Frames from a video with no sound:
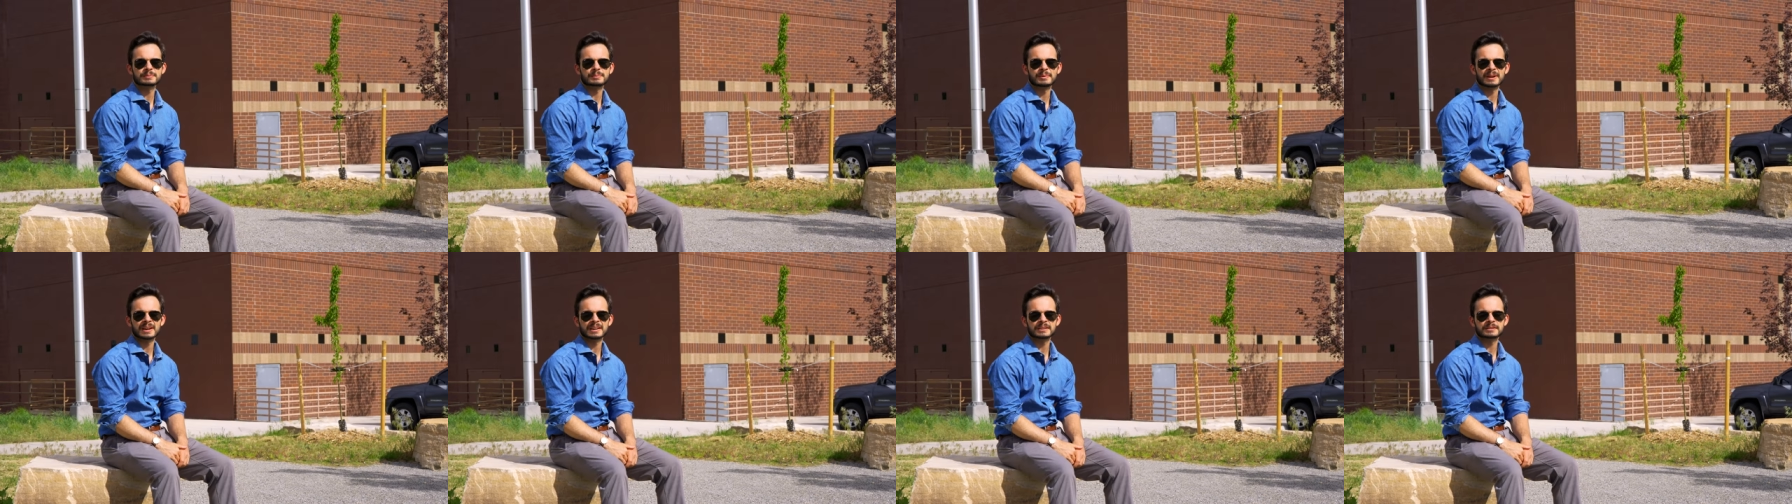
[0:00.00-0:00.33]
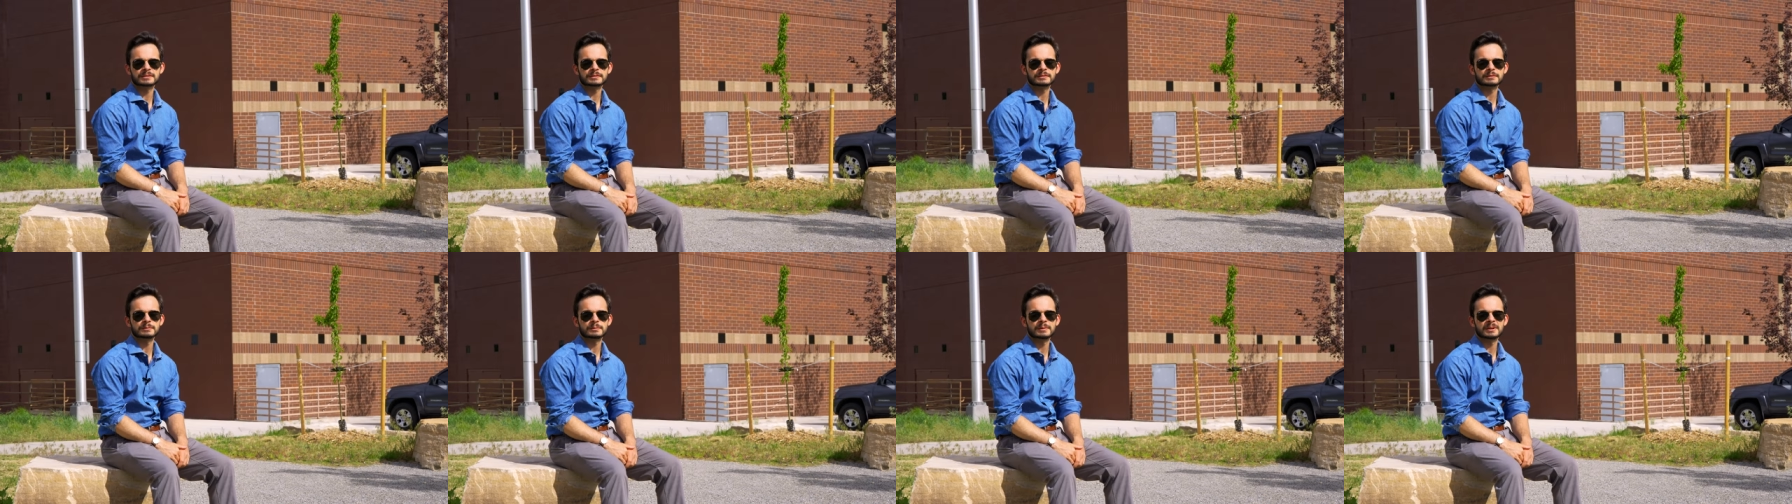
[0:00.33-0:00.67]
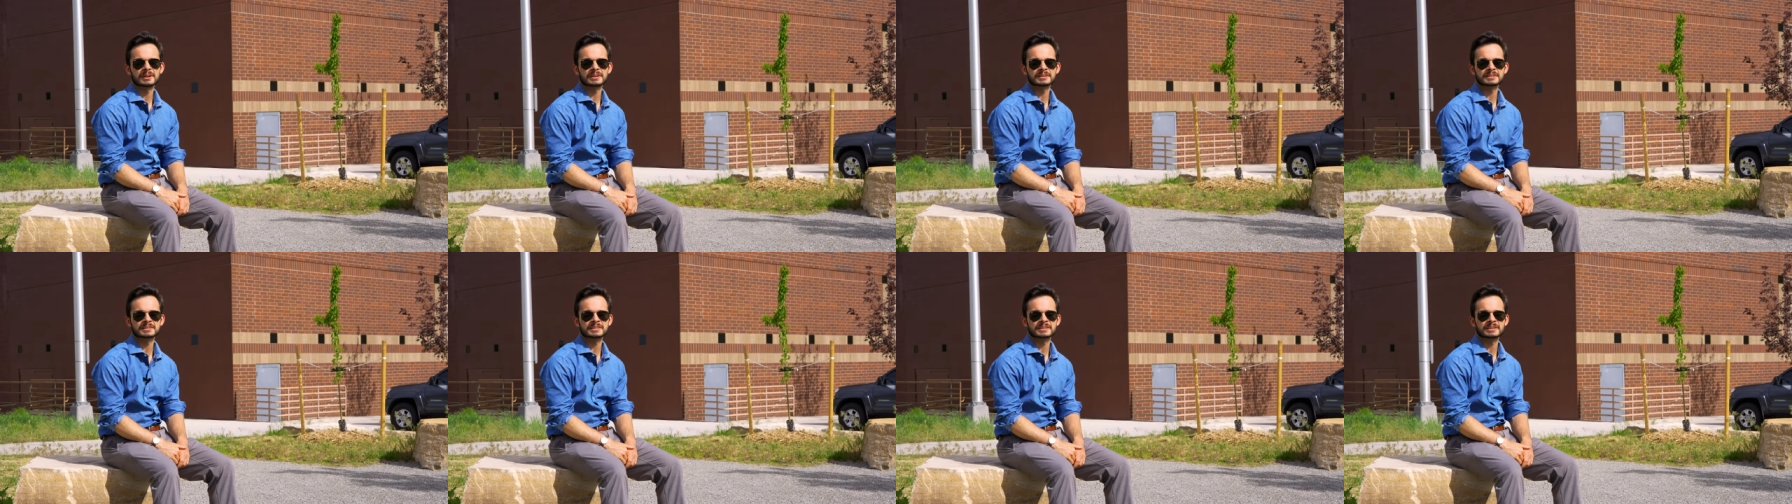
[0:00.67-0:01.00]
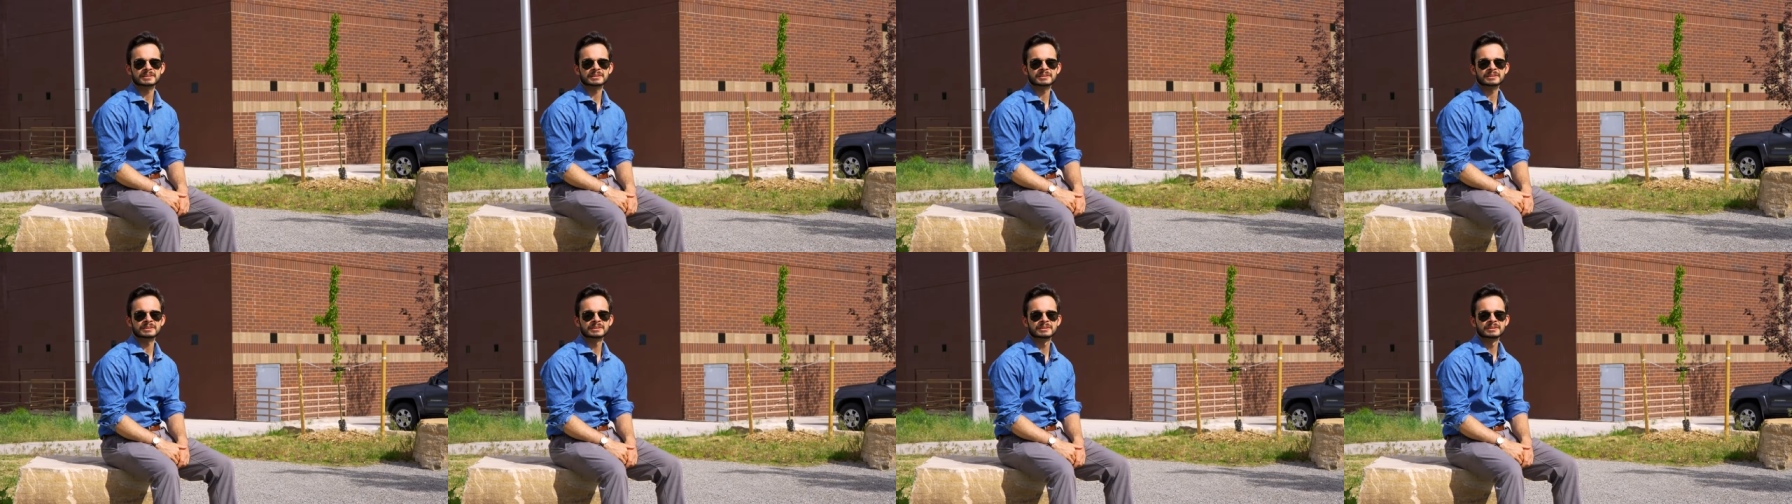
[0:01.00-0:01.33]
past few months,
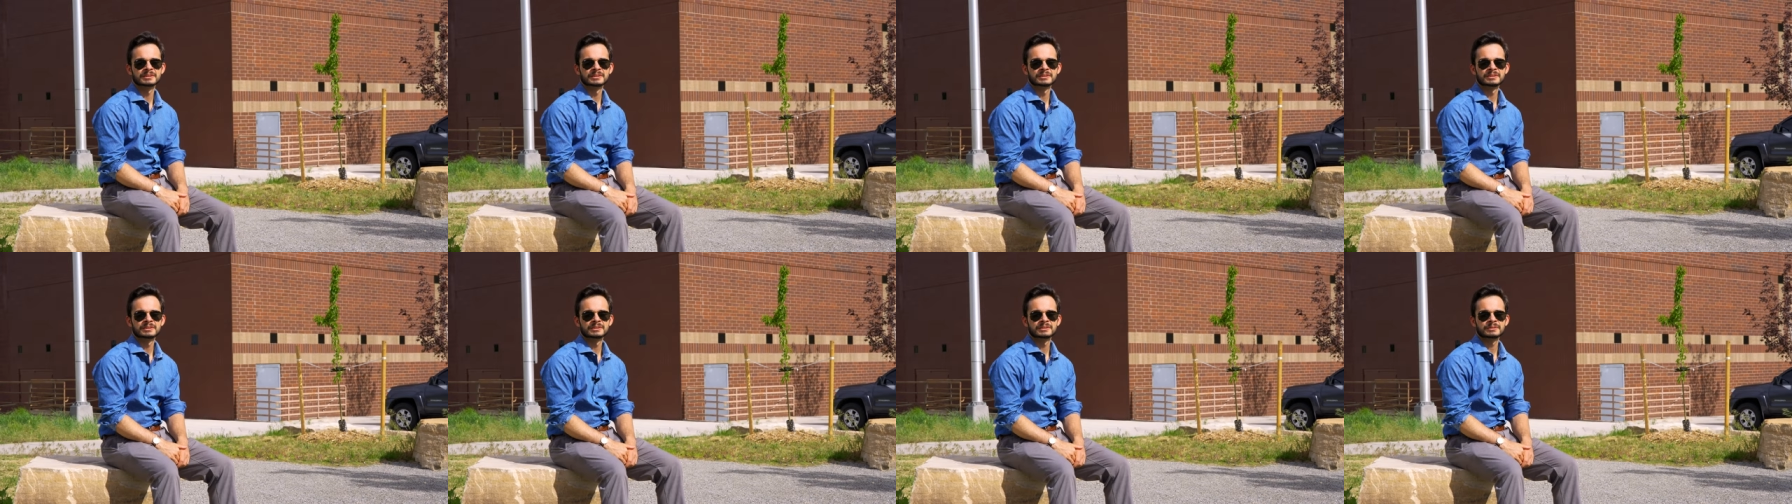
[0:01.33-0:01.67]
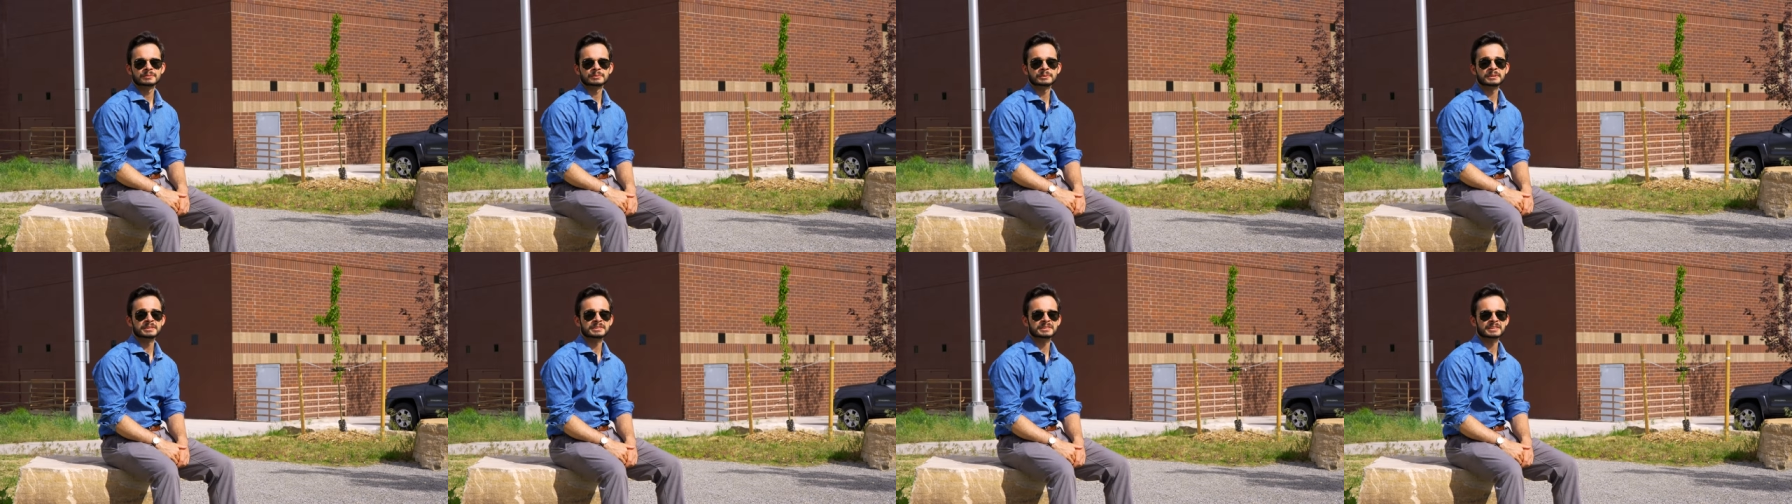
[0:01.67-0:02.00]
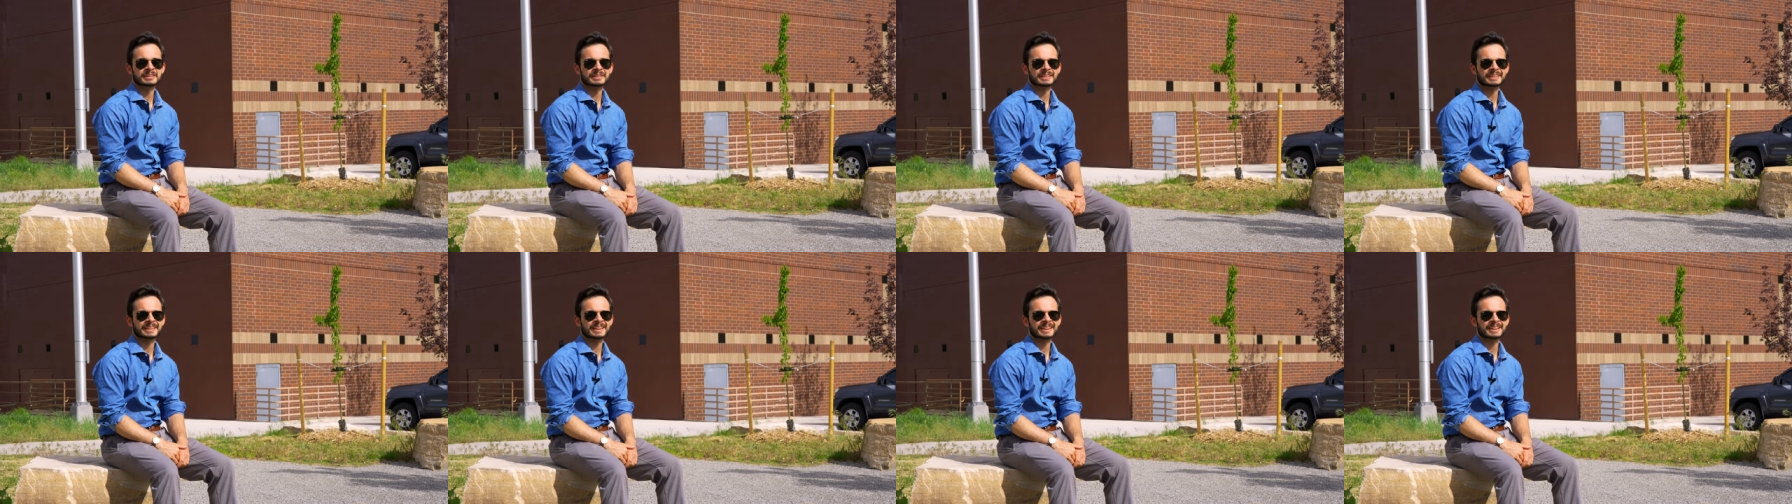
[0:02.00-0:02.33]
and recently